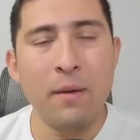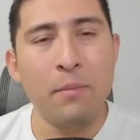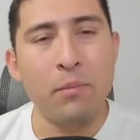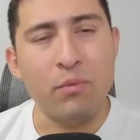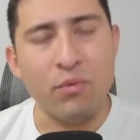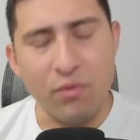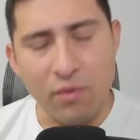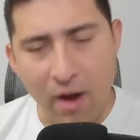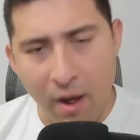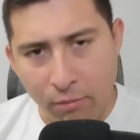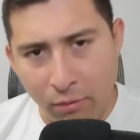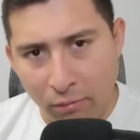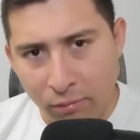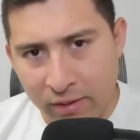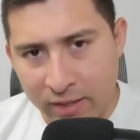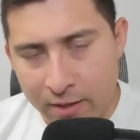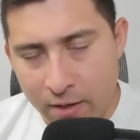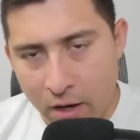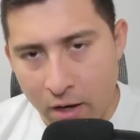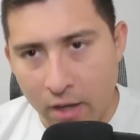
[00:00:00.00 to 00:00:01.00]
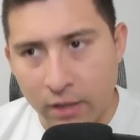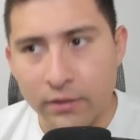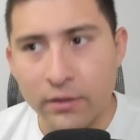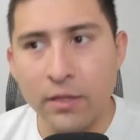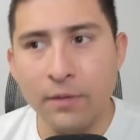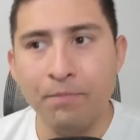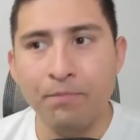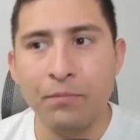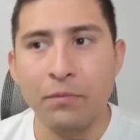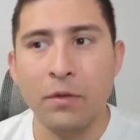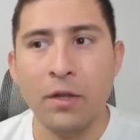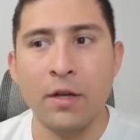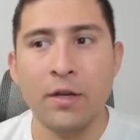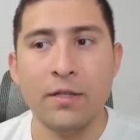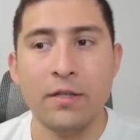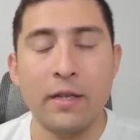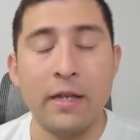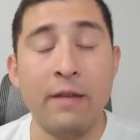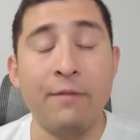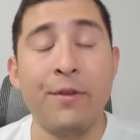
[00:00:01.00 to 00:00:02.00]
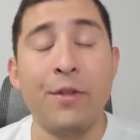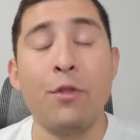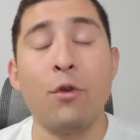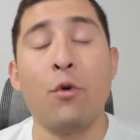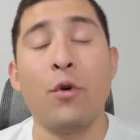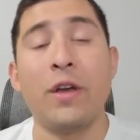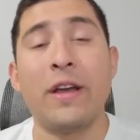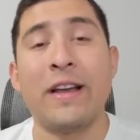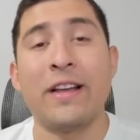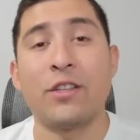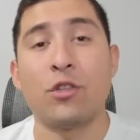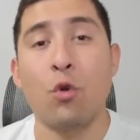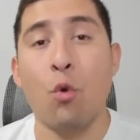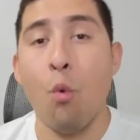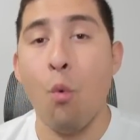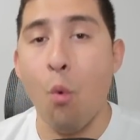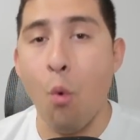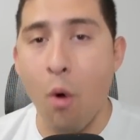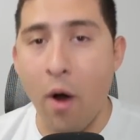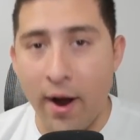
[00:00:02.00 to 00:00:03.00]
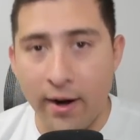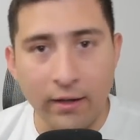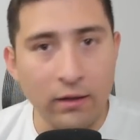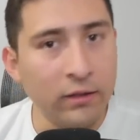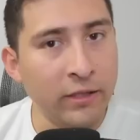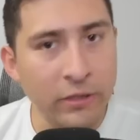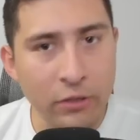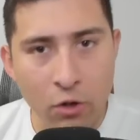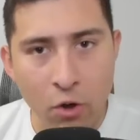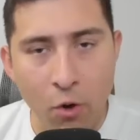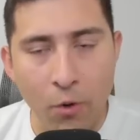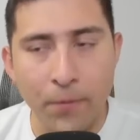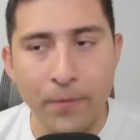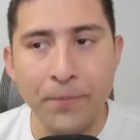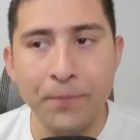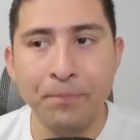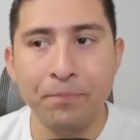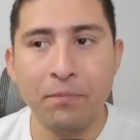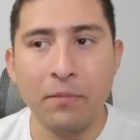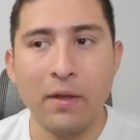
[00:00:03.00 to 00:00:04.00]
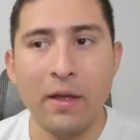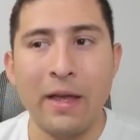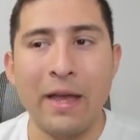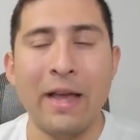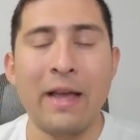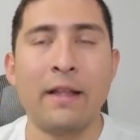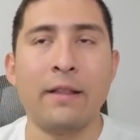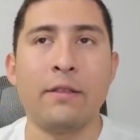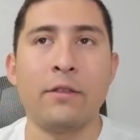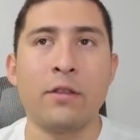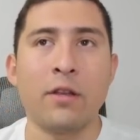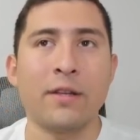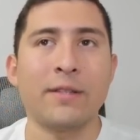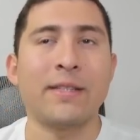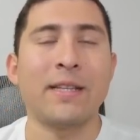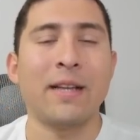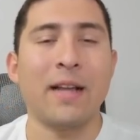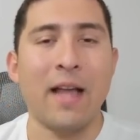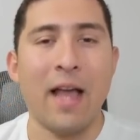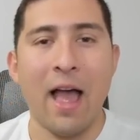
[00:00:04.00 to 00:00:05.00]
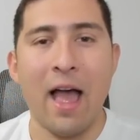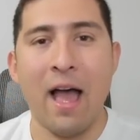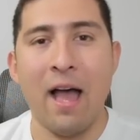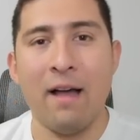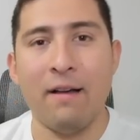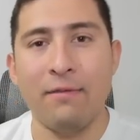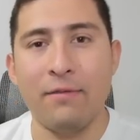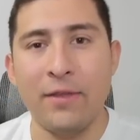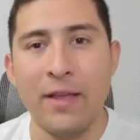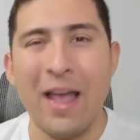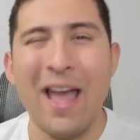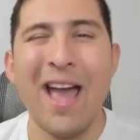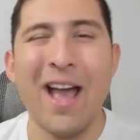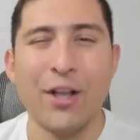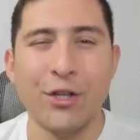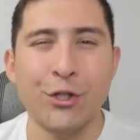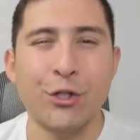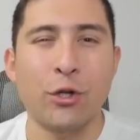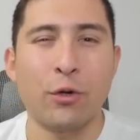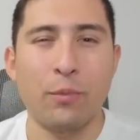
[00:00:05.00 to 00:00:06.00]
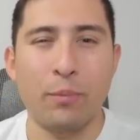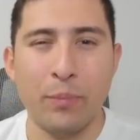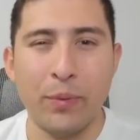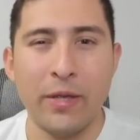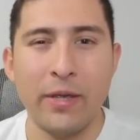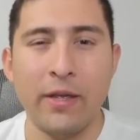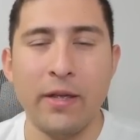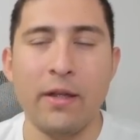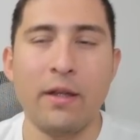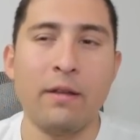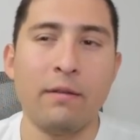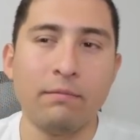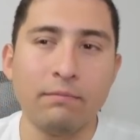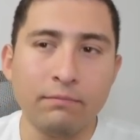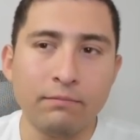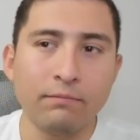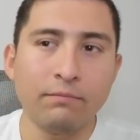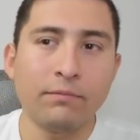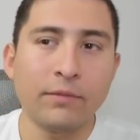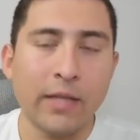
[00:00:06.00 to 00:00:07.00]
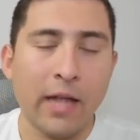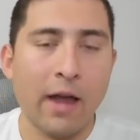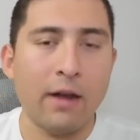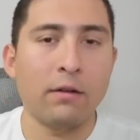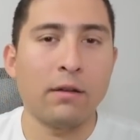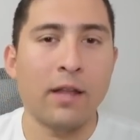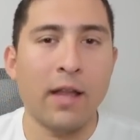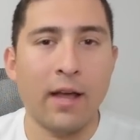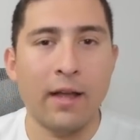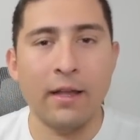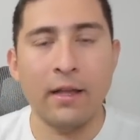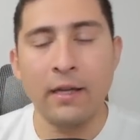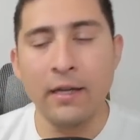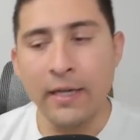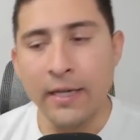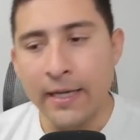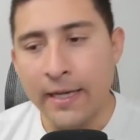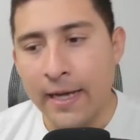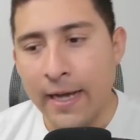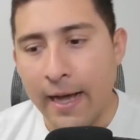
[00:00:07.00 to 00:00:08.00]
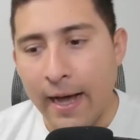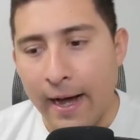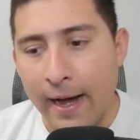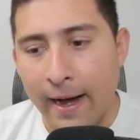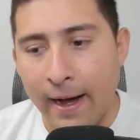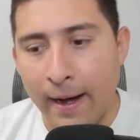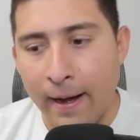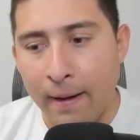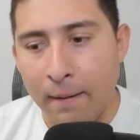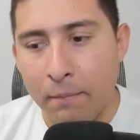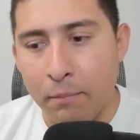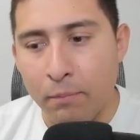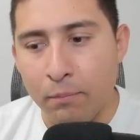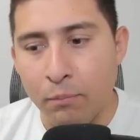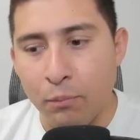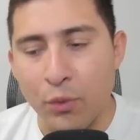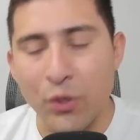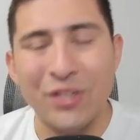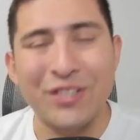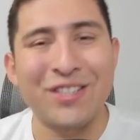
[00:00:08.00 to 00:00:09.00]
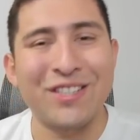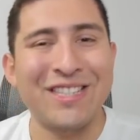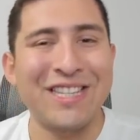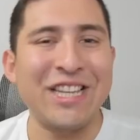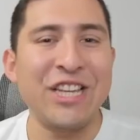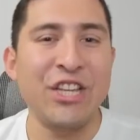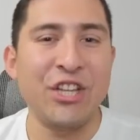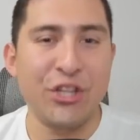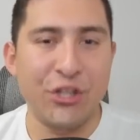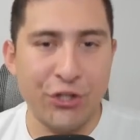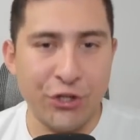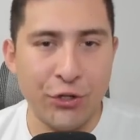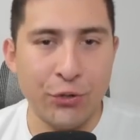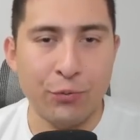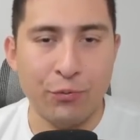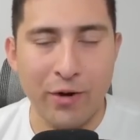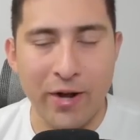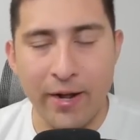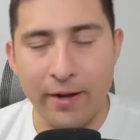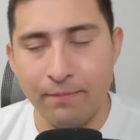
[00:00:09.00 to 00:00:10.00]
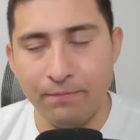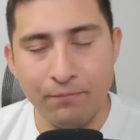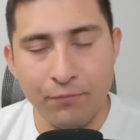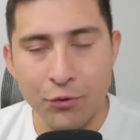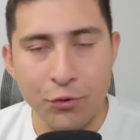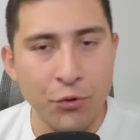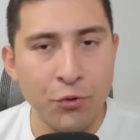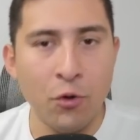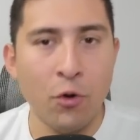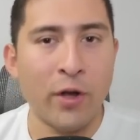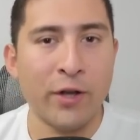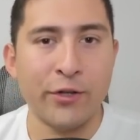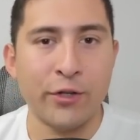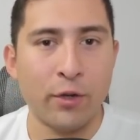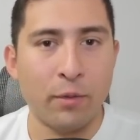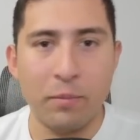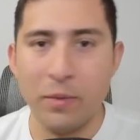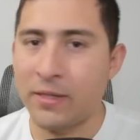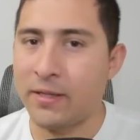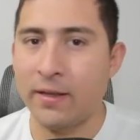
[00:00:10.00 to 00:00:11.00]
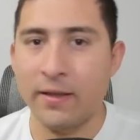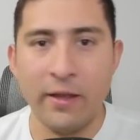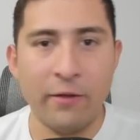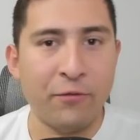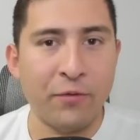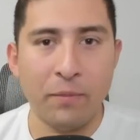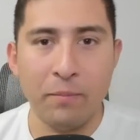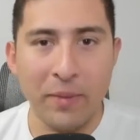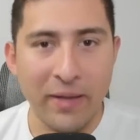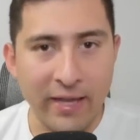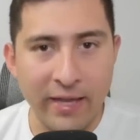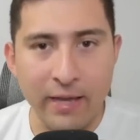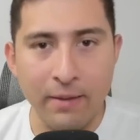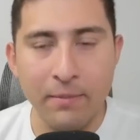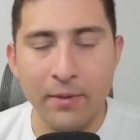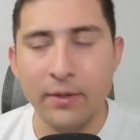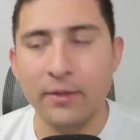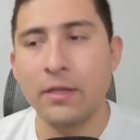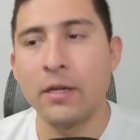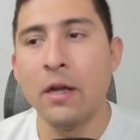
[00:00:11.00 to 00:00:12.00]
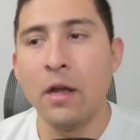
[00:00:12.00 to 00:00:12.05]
Probably not, because even though it's widely known, it doesn't have the XRP kind of like prestige, right? You know, XRP is a different behemoth.